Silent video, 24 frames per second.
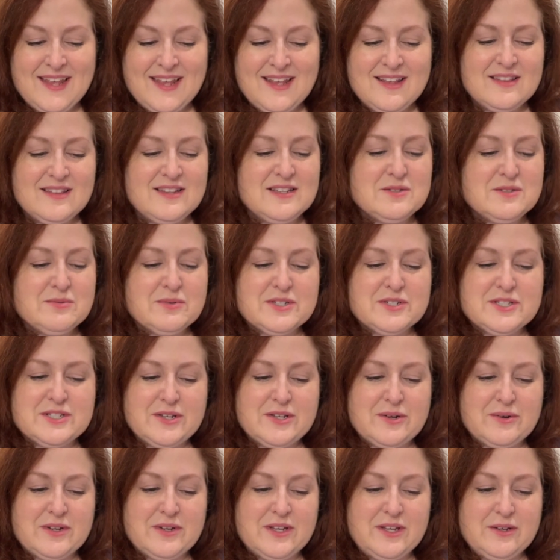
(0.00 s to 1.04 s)
These were
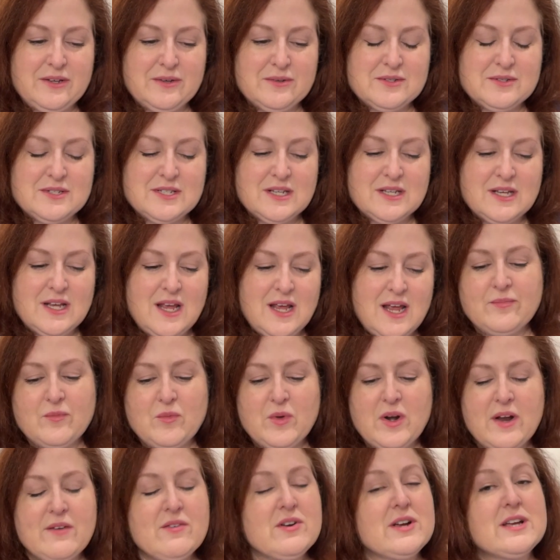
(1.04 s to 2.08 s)
so cute.
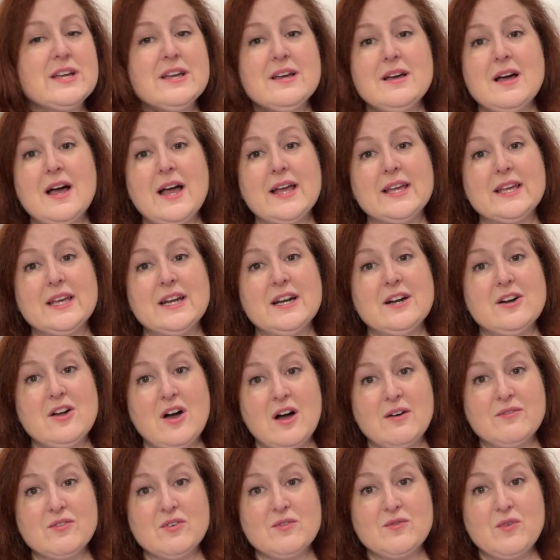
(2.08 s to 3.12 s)
Whenever I get an
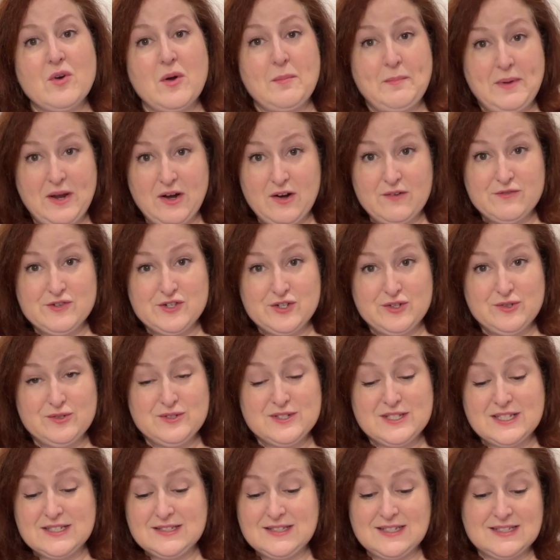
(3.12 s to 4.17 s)
offer for a pair of
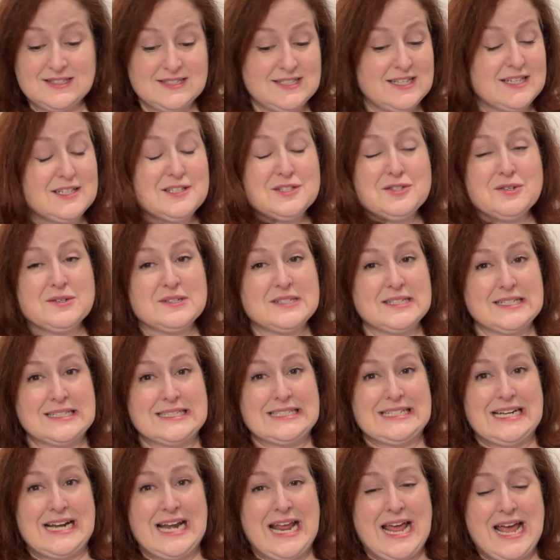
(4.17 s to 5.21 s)
shoes that's a 6 or
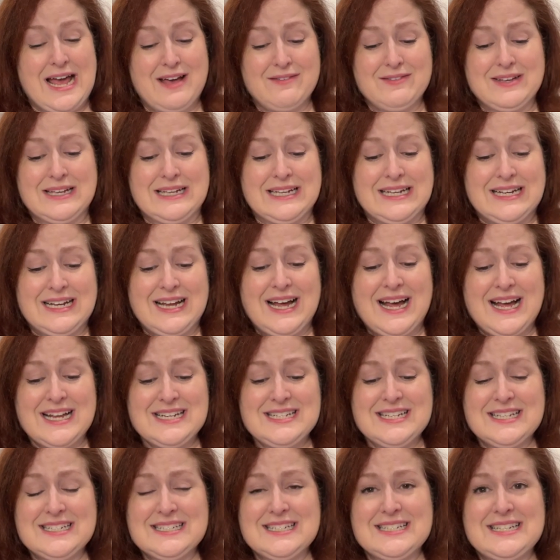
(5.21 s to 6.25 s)
6.5, I
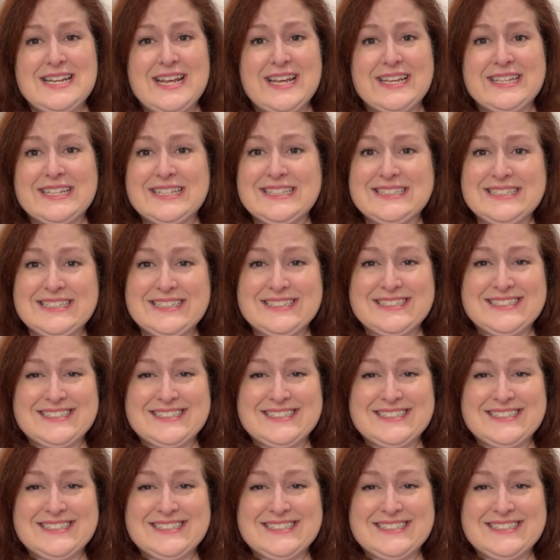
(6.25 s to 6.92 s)
tend to take it.